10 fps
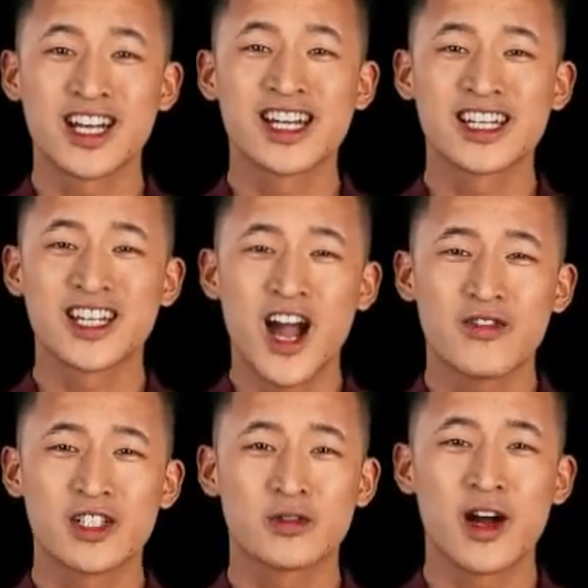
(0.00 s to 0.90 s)
let's dive
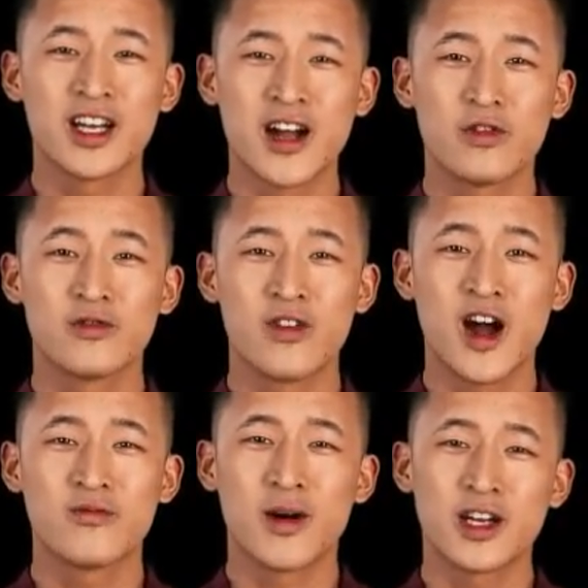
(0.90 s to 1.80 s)
into our level
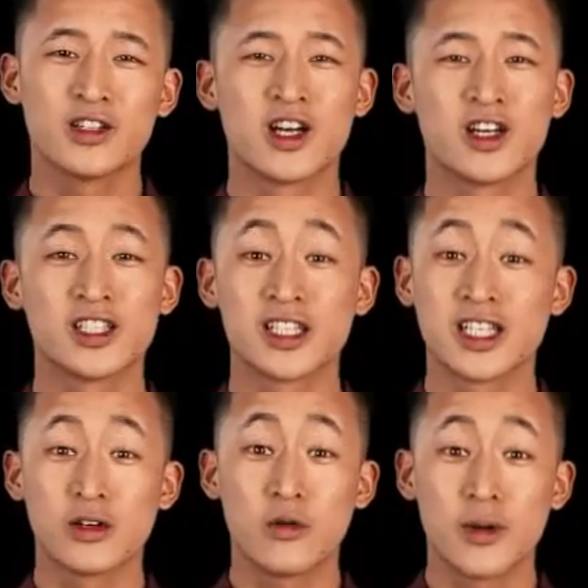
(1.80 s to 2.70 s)
5 battle cards and
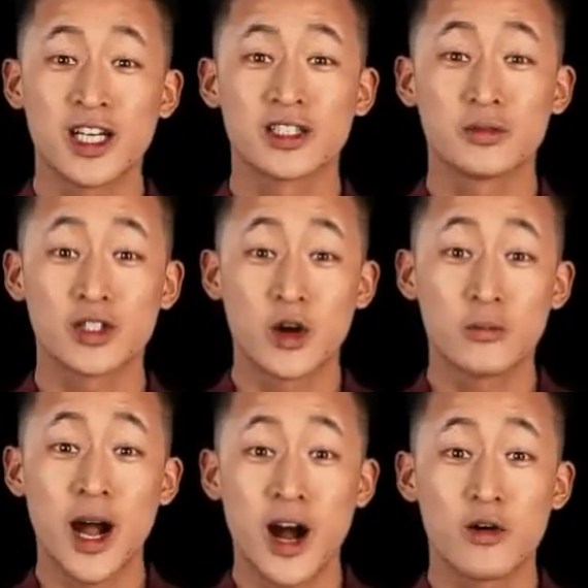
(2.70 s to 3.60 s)
see what makes them so
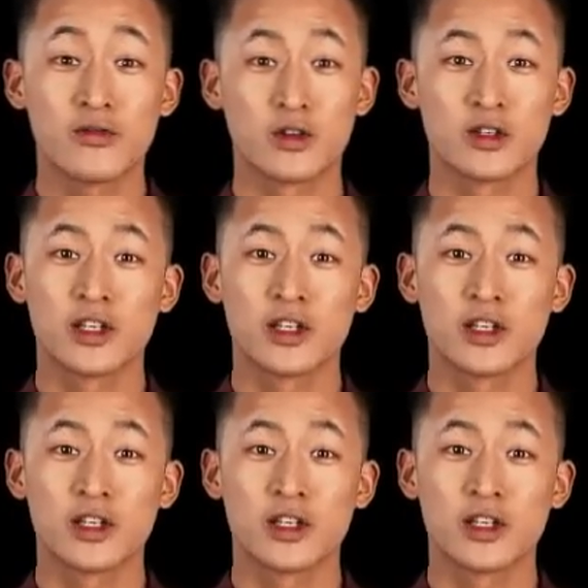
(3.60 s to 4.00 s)
powerful.